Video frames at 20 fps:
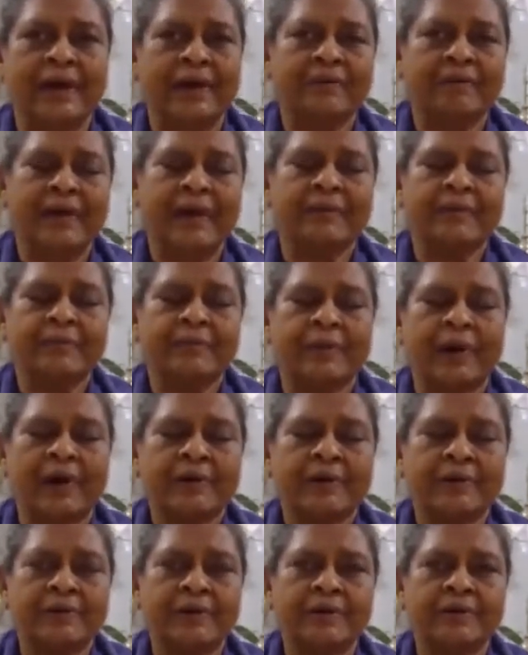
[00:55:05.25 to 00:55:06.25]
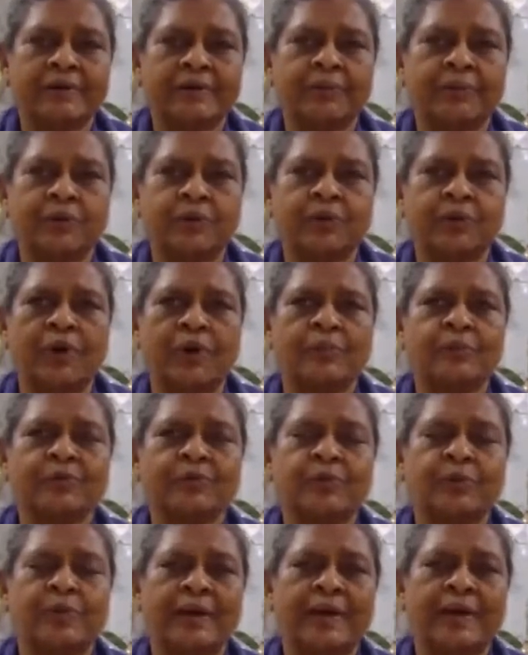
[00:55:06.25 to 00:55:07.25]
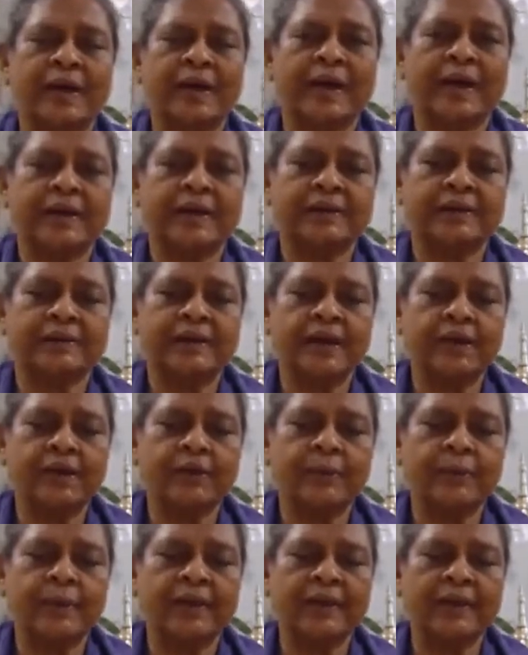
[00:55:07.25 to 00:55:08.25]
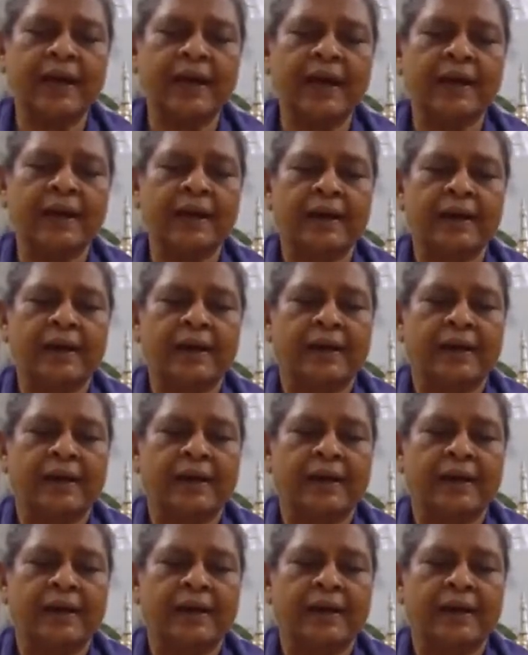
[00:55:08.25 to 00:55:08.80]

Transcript: and we have a bank, Porogam Soma Lankara Thero went there,